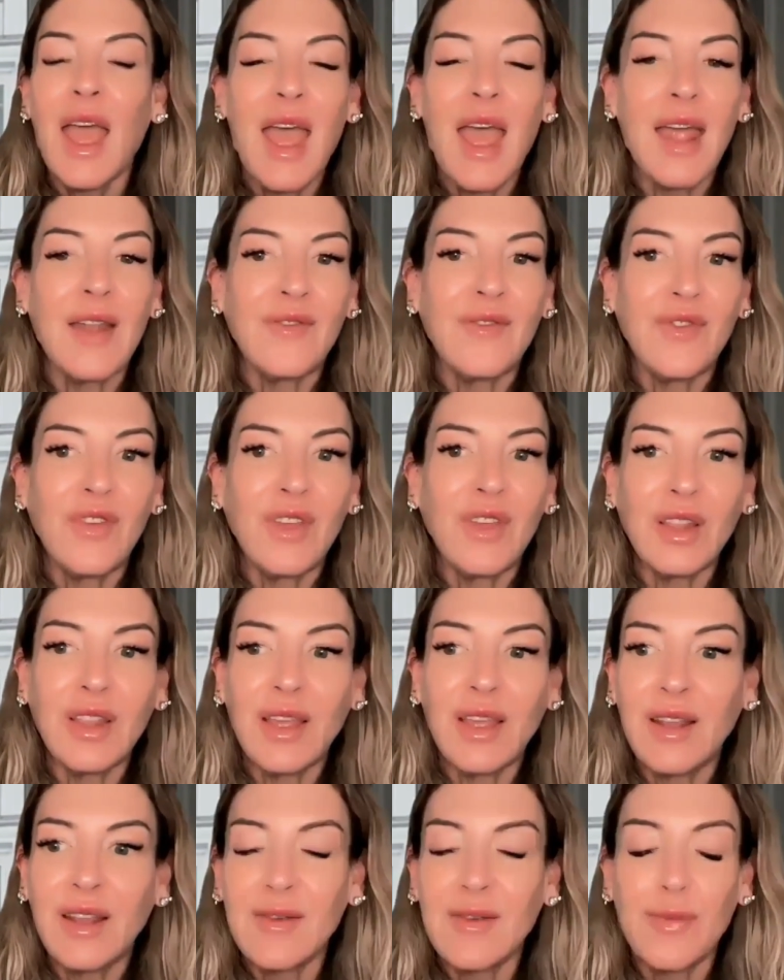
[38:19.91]
and
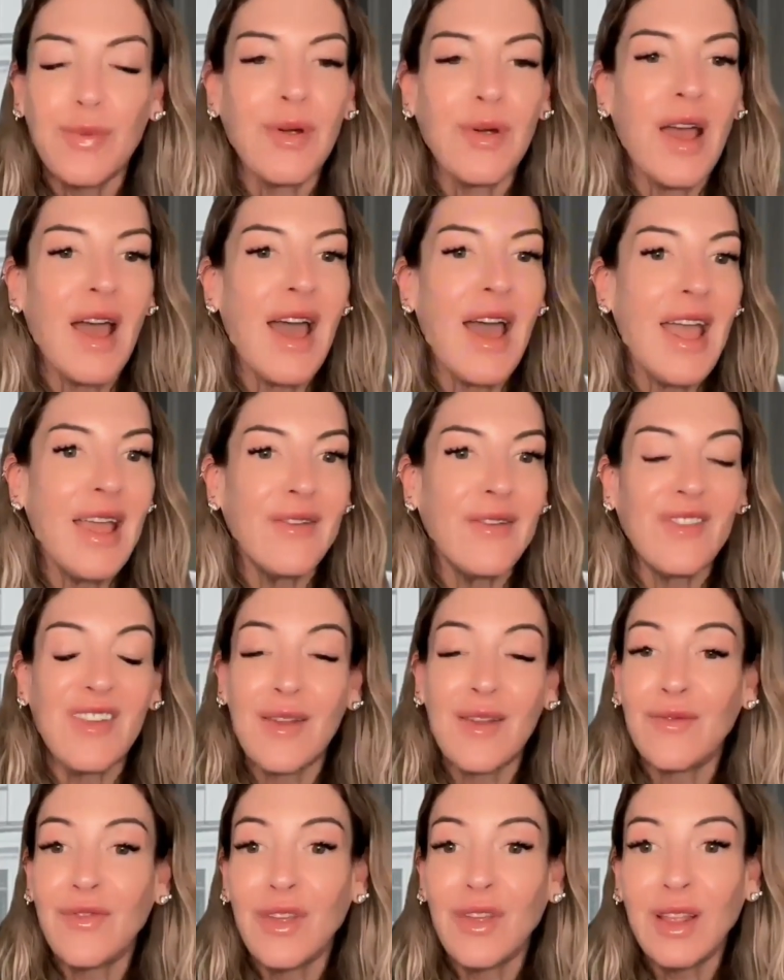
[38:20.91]
feeling deprived
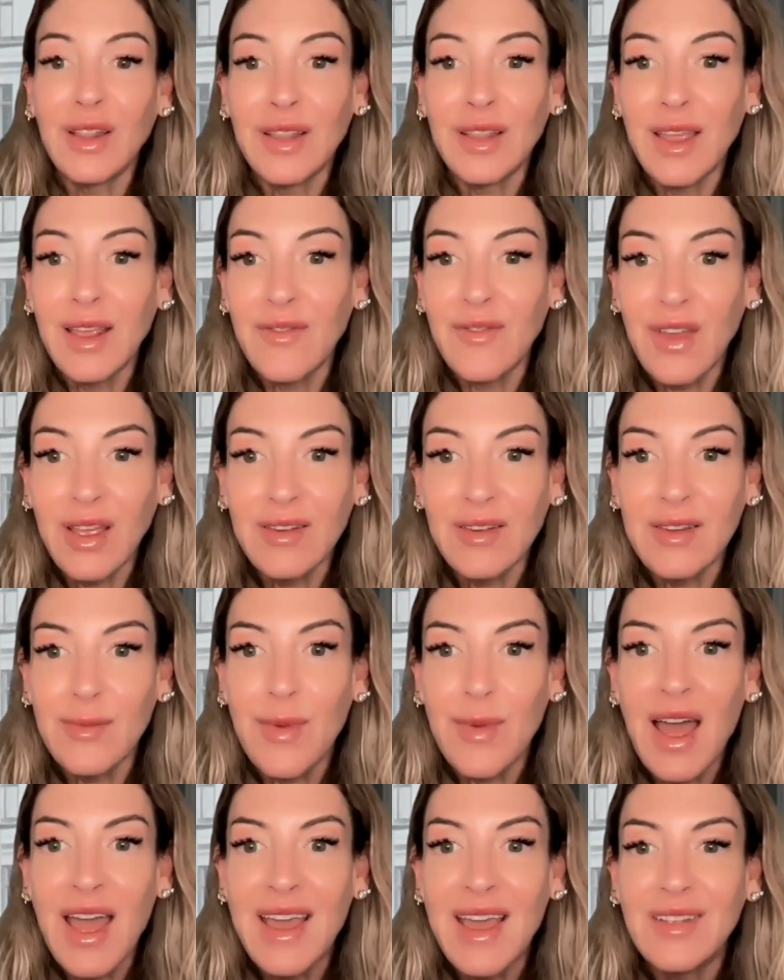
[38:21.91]
and feeling
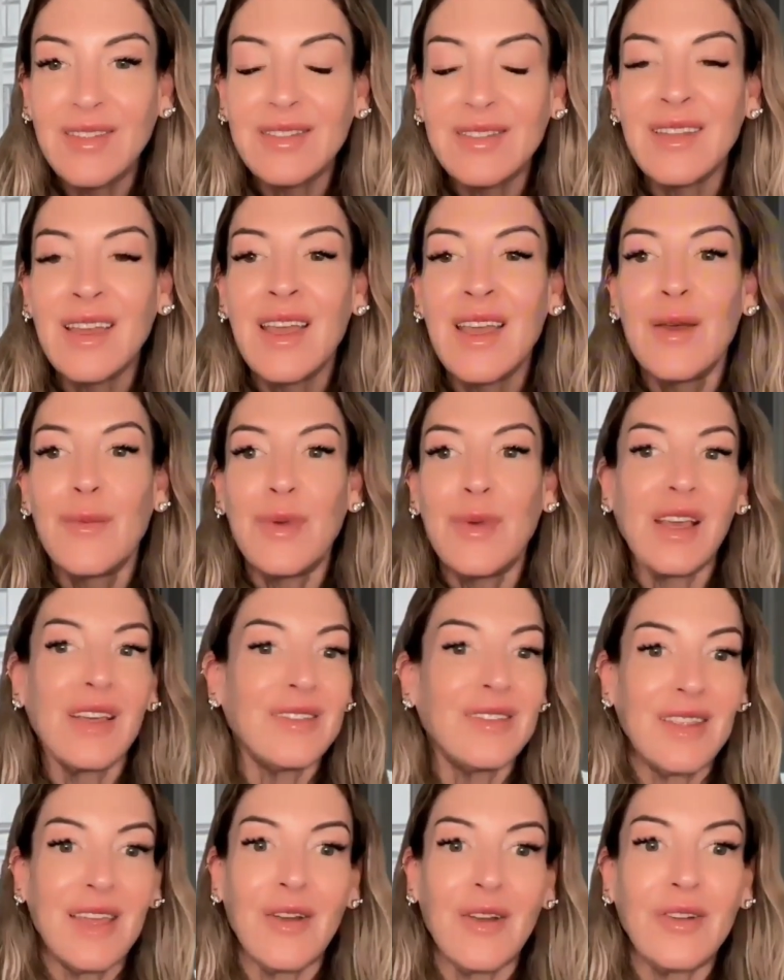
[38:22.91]
victimized
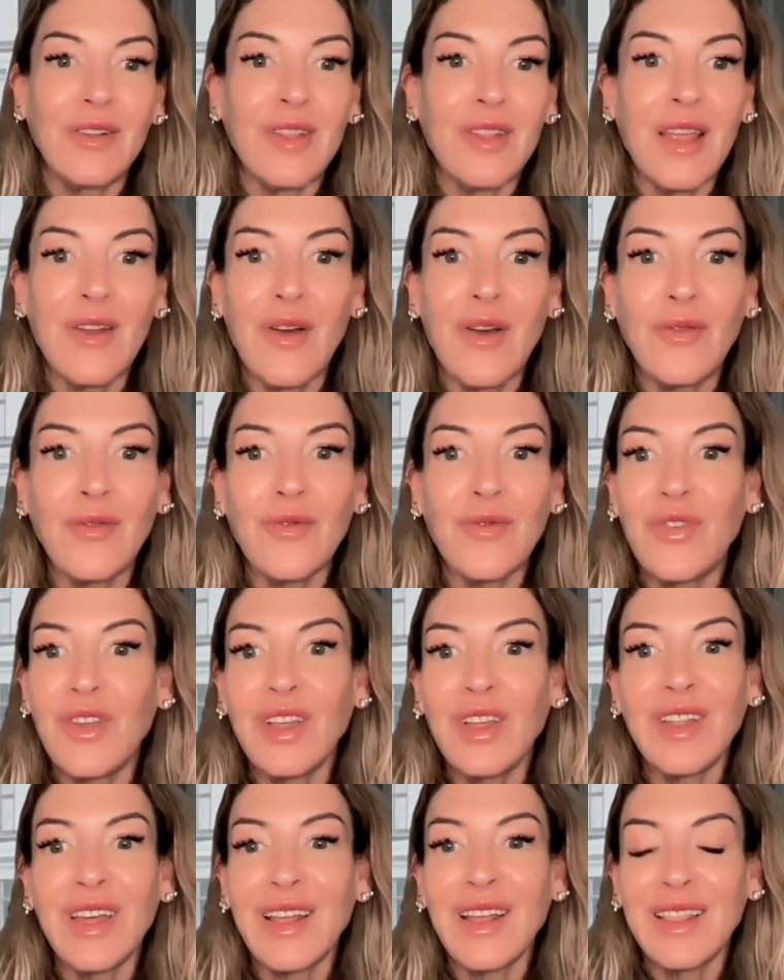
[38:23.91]
because they don't
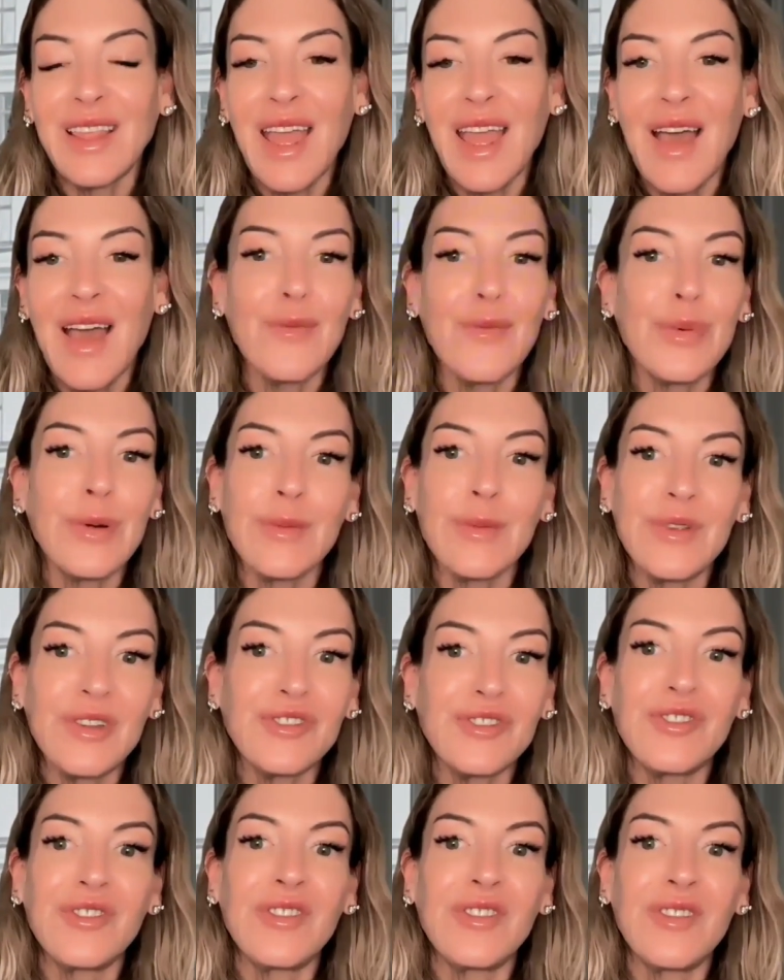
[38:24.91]
feel like they have
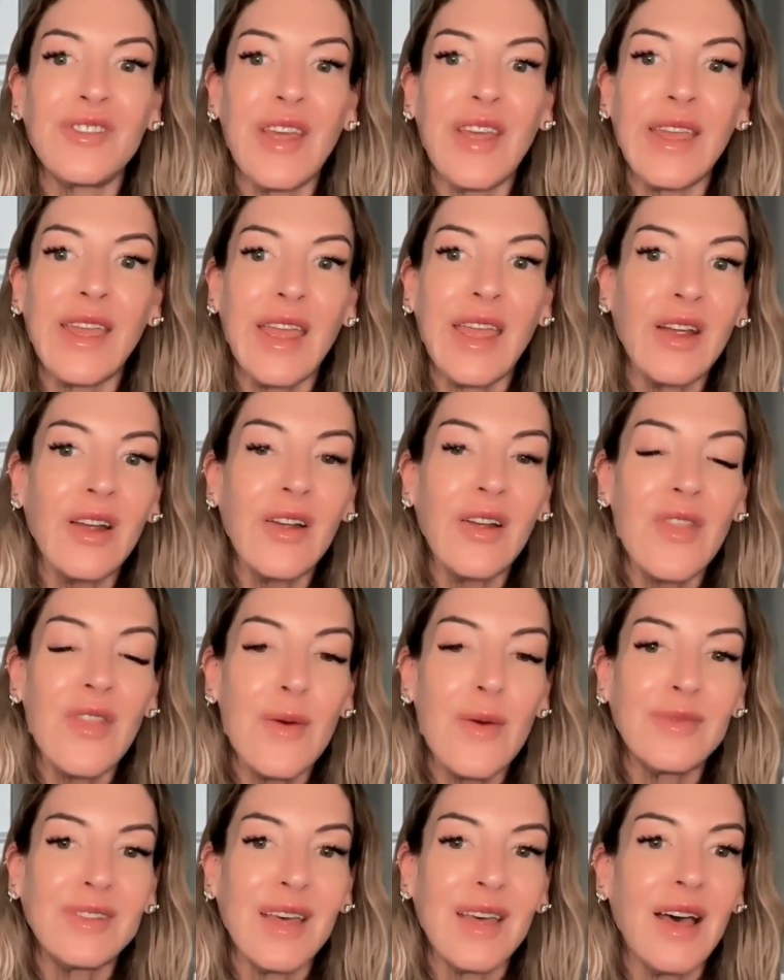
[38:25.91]
permission to take care of
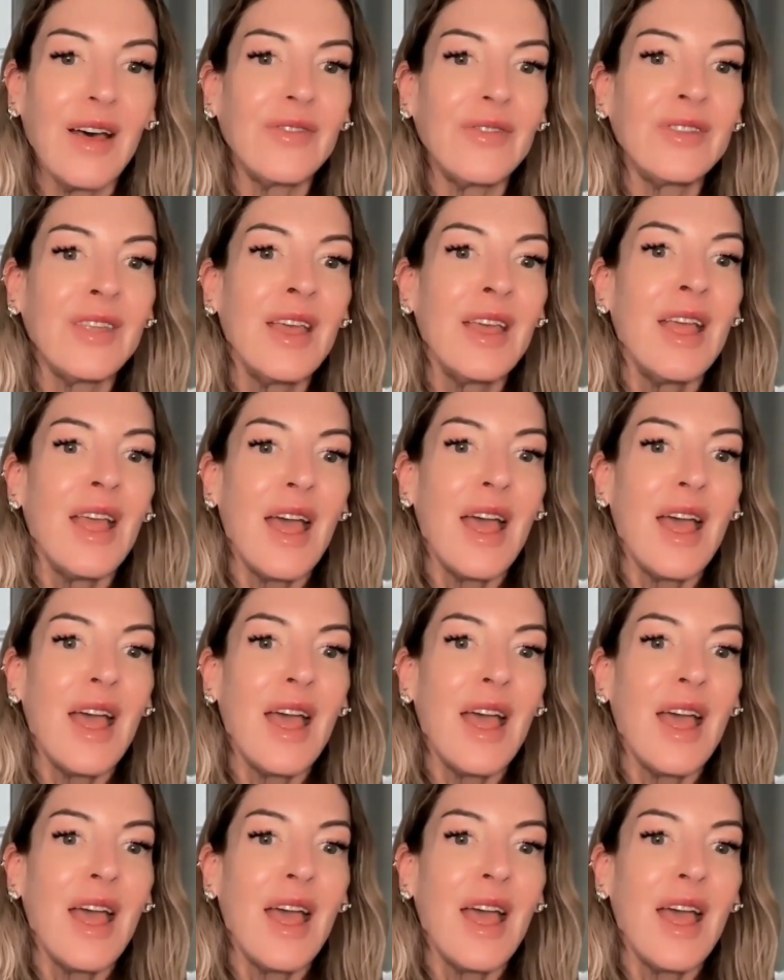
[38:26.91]
themselves,